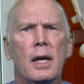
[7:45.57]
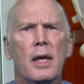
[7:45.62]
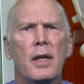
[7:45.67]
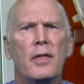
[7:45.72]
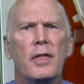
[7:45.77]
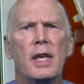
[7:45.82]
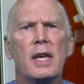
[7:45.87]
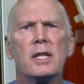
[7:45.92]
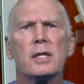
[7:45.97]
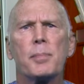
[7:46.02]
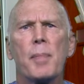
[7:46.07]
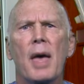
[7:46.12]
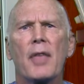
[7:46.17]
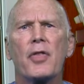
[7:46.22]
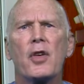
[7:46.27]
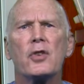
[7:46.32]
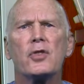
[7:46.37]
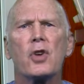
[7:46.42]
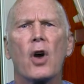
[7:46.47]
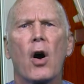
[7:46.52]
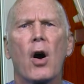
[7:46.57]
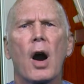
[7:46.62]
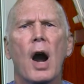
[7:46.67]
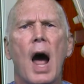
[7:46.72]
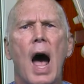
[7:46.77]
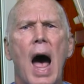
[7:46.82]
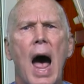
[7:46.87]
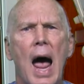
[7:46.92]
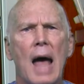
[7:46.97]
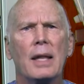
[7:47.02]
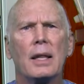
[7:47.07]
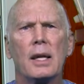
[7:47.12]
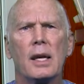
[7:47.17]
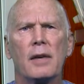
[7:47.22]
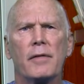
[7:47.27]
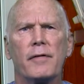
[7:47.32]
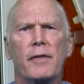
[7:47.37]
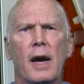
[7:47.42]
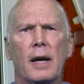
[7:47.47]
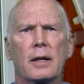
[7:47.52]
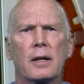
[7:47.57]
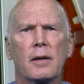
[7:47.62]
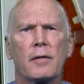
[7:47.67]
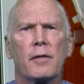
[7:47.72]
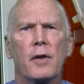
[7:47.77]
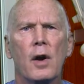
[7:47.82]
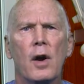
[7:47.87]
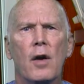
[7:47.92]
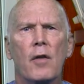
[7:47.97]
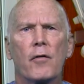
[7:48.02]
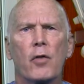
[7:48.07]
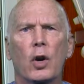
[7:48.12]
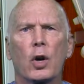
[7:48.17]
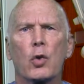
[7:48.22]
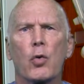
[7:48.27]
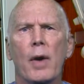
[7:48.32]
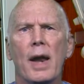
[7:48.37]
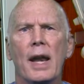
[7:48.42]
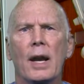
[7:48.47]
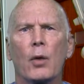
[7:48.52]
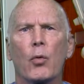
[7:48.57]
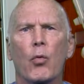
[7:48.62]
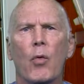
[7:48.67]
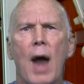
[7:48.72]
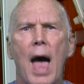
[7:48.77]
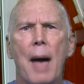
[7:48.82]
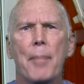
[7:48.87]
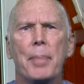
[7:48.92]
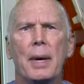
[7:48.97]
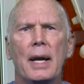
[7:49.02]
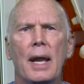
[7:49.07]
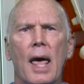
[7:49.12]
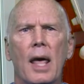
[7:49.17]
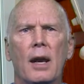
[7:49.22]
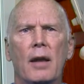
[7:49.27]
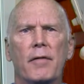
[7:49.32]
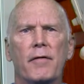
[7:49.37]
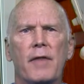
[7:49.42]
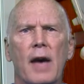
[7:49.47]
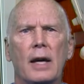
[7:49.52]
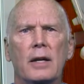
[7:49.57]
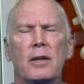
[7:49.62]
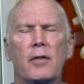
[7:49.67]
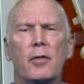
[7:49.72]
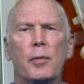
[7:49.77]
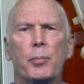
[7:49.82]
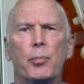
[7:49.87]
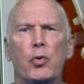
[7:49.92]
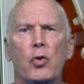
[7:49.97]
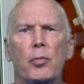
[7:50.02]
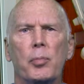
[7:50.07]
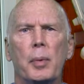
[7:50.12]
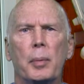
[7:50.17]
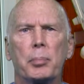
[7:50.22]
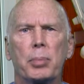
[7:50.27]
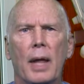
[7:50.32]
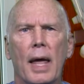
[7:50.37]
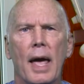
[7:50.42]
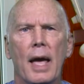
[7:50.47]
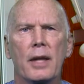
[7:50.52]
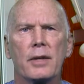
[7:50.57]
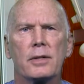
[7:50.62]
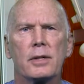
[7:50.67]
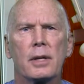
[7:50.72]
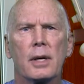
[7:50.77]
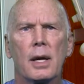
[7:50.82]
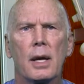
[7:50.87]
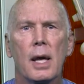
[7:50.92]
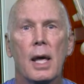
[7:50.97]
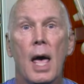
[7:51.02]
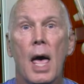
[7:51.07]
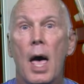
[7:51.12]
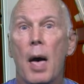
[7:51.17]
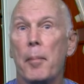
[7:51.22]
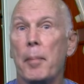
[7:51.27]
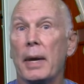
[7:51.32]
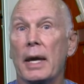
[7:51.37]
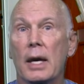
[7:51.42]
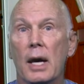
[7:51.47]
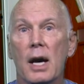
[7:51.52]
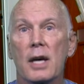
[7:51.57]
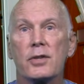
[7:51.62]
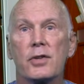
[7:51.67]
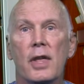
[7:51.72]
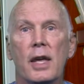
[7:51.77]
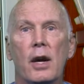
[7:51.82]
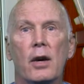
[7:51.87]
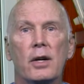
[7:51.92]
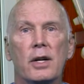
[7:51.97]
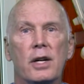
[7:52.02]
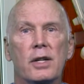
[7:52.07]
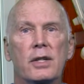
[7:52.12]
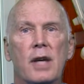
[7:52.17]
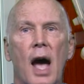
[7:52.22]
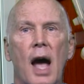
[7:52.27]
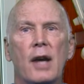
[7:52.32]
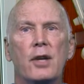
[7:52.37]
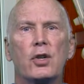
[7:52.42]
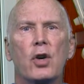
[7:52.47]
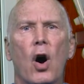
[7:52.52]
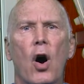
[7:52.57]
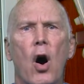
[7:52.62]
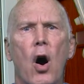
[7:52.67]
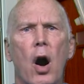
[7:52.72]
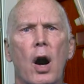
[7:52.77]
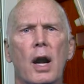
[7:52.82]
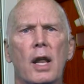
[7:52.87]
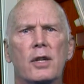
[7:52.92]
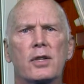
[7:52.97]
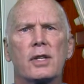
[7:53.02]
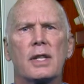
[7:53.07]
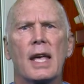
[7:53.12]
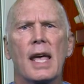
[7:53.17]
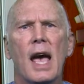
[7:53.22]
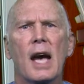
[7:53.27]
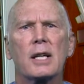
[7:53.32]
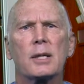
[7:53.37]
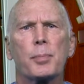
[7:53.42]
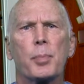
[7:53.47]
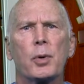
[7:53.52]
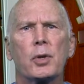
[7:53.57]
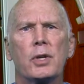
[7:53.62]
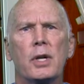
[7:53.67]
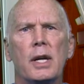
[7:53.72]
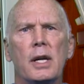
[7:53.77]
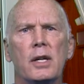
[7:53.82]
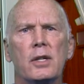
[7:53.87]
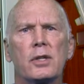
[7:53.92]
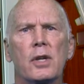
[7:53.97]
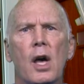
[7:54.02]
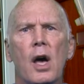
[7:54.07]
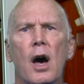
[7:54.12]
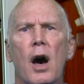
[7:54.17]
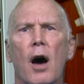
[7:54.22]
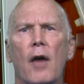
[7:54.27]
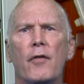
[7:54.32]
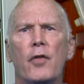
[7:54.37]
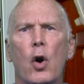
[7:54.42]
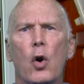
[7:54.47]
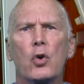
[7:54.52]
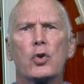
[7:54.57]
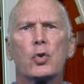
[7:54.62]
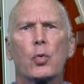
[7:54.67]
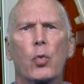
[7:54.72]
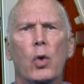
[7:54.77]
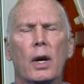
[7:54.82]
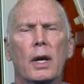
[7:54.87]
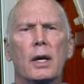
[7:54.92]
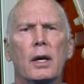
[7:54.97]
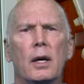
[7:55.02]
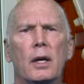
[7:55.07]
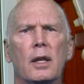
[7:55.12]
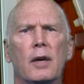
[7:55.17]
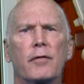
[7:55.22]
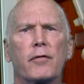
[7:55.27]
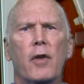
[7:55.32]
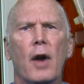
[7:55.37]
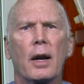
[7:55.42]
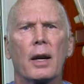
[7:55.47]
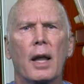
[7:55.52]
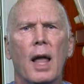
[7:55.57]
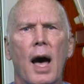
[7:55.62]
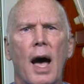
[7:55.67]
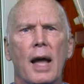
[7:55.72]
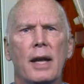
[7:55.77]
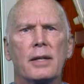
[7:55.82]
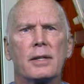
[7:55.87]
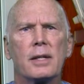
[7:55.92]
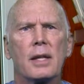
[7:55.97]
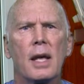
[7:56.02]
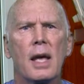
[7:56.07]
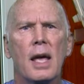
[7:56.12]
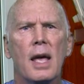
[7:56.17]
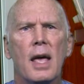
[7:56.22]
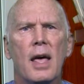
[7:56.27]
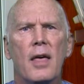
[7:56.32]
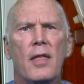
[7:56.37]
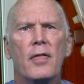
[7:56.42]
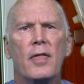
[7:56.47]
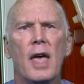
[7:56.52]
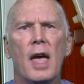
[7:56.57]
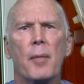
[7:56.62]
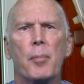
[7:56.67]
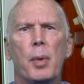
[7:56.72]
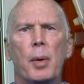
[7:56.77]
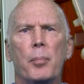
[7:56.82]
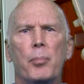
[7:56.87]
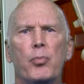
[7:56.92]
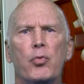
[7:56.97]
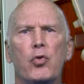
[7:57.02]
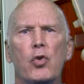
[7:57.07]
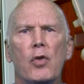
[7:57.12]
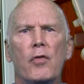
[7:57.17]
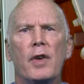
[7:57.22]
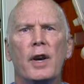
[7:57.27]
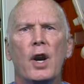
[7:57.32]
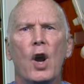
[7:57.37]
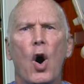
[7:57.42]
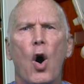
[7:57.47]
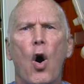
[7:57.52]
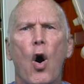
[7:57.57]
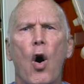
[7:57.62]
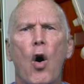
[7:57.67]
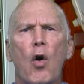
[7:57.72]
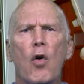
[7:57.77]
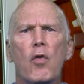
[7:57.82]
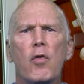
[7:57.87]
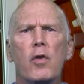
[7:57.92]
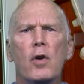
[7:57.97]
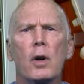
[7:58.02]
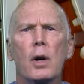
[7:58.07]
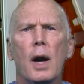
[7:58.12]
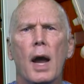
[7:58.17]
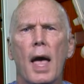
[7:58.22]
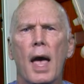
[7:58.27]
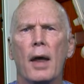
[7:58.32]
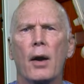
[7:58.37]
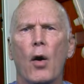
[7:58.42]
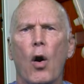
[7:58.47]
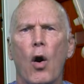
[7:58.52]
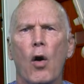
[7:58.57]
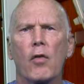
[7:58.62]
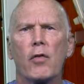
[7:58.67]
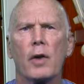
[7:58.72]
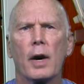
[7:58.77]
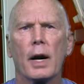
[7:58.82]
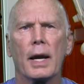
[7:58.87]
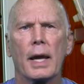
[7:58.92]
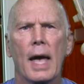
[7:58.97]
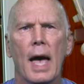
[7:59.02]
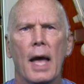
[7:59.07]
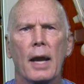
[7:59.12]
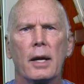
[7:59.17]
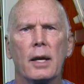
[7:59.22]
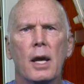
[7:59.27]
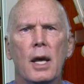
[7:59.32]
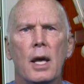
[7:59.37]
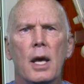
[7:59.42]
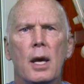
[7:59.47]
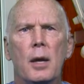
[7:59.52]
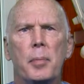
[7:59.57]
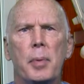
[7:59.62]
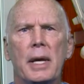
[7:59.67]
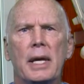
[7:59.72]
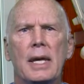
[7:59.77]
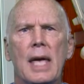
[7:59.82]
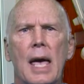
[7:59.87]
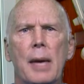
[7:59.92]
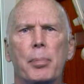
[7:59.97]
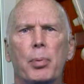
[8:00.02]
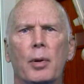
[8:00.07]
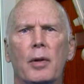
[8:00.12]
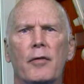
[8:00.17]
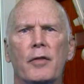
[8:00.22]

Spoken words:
These methods are highly effective for creating rapid and effective improvement plans. And because they are designed to harness the expertise of those working on the front lines, they have been proven over and over again to be capable of